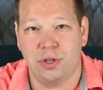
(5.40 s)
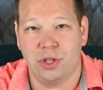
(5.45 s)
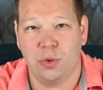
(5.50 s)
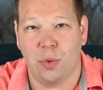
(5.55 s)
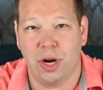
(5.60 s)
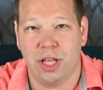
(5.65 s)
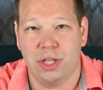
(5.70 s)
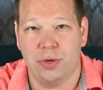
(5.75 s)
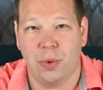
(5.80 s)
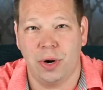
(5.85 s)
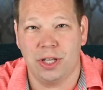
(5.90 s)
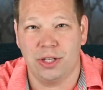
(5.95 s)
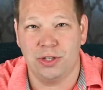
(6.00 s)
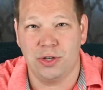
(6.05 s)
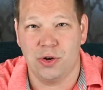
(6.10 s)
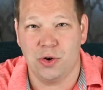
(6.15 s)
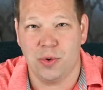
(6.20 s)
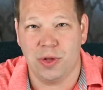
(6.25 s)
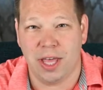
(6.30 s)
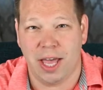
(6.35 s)

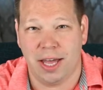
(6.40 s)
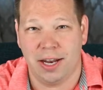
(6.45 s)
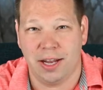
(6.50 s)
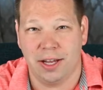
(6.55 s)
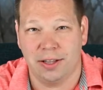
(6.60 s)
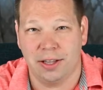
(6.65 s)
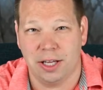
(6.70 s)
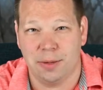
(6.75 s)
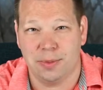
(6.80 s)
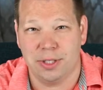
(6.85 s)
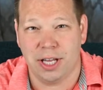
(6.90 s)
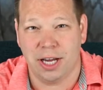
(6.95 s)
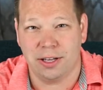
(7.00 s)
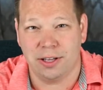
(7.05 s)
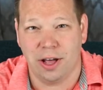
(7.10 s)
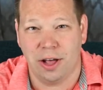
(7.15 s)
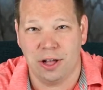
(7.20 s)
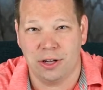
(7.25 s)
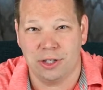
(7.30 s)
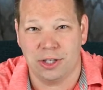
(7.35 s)
2022 with handheld libs
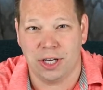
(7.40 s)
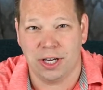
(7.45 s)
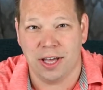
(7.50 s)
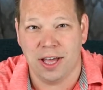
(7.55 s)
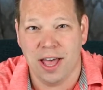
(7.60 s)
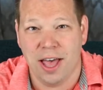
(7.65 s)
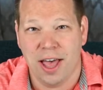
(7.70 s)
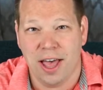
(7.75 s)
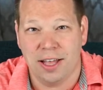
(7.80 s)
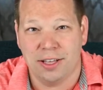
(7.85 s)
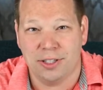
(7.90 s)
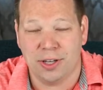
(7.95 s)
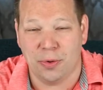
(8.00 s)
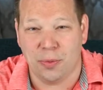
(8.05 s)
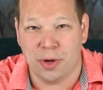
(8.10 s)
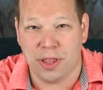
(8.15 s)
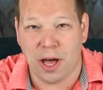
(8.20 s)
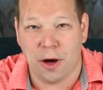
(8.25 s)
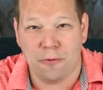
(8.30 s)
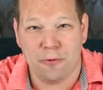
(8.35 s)
technology. So
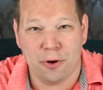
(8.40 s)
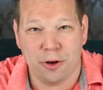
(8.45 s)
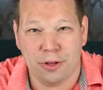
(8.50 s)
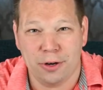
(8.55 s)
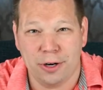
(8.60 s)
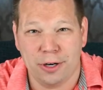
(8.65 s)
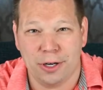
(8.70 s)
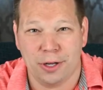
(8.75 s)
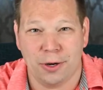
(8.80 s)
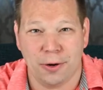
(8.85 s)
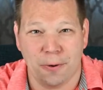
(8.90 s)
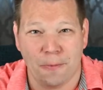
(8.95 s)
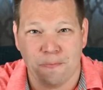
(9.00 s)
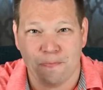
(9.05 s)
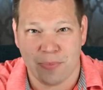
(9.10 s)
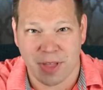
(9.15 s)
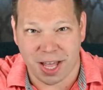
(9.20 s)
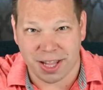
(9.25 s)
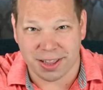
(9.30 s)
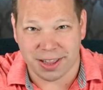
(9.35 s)
without further ado,
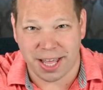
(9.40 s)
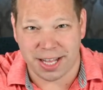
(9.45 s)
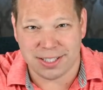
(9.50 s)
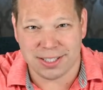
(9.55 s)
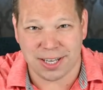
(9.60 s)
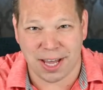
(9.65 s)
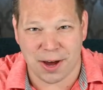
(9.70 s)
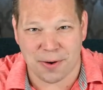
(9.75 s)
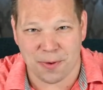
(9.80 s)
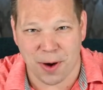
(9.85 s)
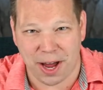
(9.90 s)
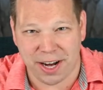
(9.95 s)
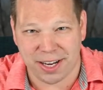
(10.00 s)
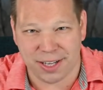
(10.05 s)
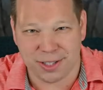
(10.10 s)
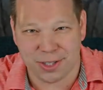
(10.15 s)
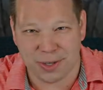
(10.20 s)
let's get right into